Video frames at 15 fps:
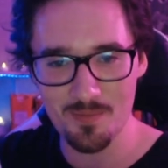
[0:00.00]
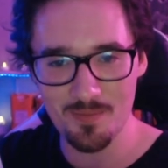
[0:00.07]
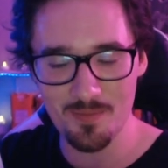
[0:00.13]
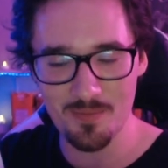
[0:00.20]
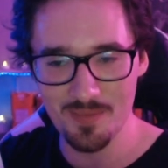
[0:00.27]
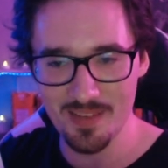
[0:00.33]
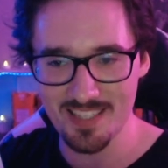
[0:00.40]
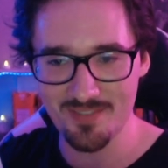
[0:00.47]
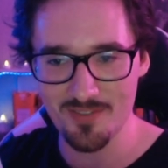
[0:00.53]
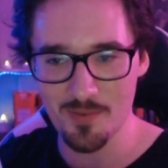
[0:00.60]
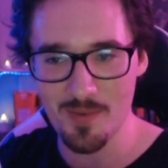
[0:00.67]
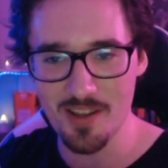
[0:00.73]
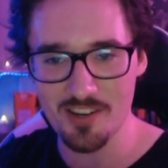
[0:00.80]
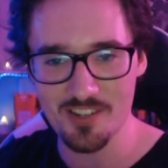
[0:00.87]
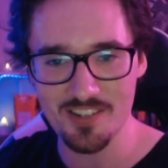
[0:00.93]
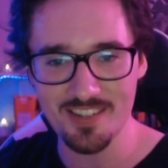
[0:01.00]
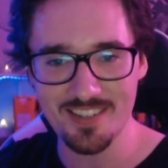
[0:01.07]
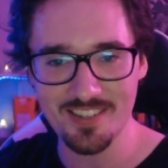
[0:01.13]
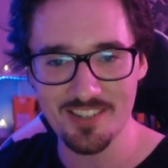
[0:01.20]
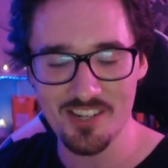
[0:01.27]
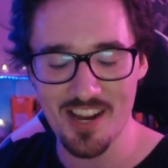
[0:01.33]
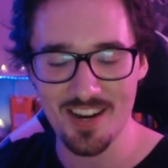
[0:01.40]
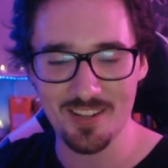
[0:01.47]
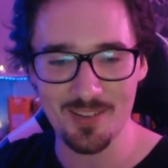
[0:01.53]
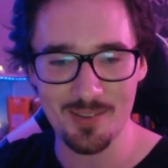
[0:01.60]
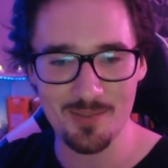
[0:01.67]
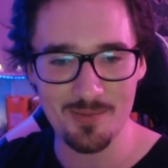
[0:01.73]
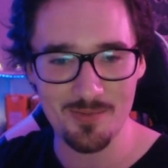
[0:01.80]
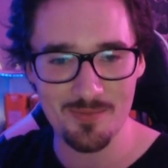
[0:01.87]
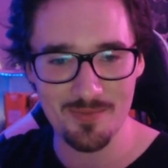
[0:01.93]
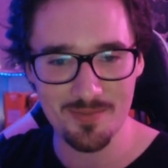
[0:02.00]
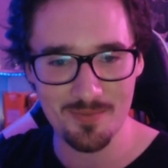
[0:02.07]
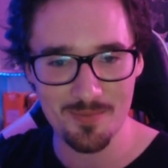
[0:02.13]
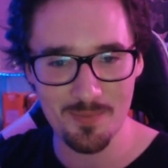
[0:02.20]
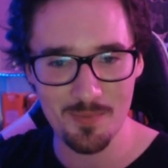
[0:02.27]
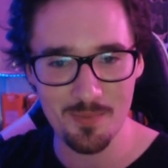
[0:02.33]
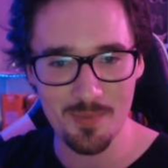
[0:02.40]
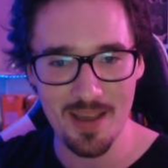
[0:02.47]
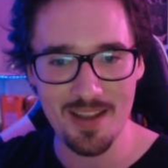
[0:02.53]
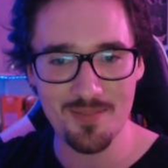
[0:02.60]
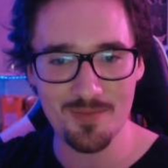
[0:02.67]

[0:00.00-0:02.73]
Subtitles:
misinformation channel paid